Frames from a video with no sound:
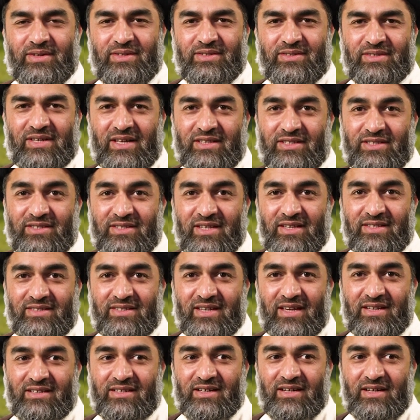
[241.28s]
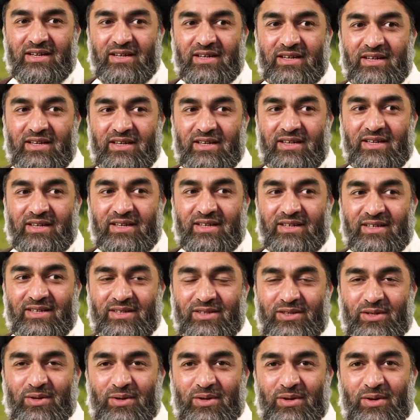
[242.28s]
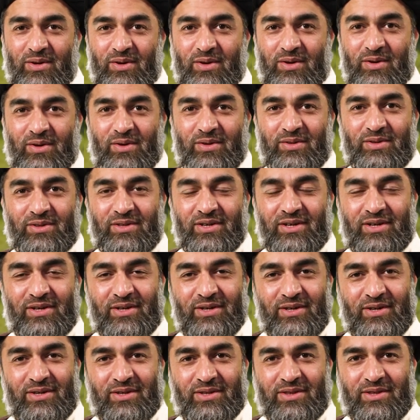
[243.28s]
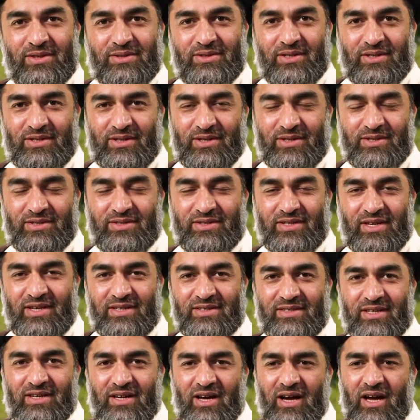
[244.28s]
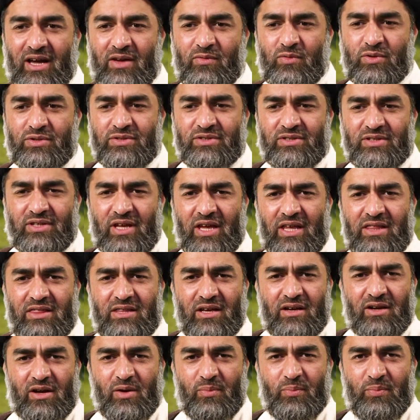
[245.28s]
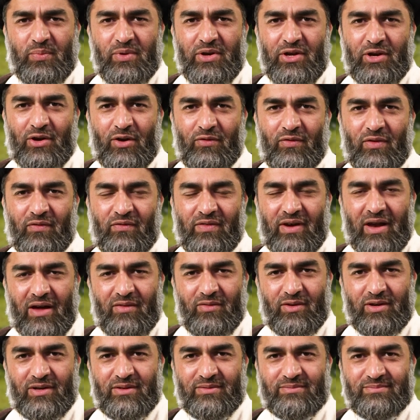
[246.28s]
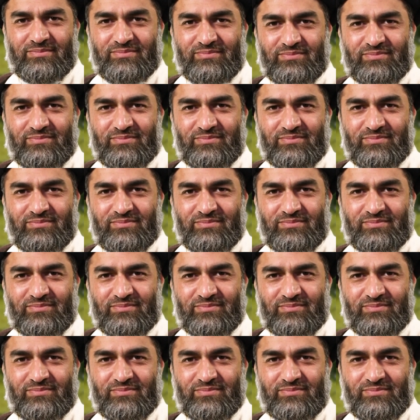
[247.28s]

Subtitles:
Saadi says that the earth, the dust says that I was in the company of a flower,